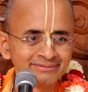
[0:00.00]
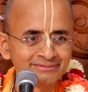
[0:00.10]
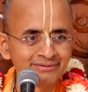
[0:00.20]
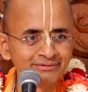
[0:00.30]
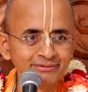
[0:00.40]

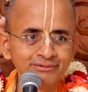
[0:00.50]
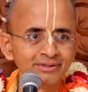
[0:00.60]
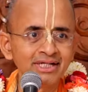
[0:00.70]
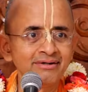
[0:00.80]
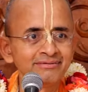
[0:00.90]
So you
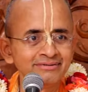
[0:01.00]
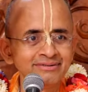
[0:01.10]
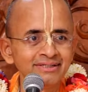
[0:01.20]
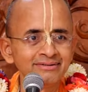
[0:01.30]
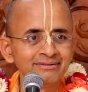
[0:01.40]
don't have
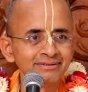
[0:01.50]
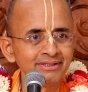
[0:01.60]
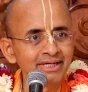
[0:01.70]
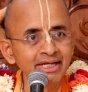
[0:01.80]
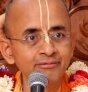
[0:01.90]
to uh,
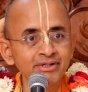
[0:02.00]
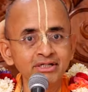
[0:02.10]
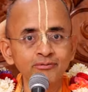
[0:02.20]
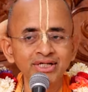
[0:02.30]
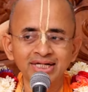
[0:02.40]

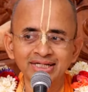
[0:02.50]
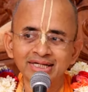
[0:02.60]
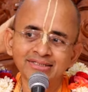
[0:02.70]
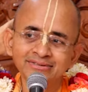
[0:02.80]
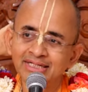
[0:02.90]
reinvent the wheel
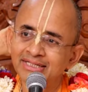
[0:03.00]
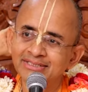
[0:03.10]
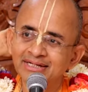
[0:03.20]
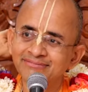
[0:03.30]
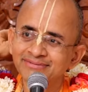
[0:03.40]
again,
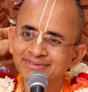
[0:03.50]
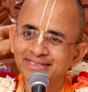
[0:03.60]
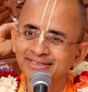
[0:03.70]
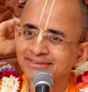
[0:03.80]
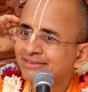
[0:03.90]
second time.
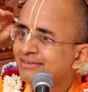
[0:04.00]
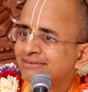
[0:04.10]
Huh?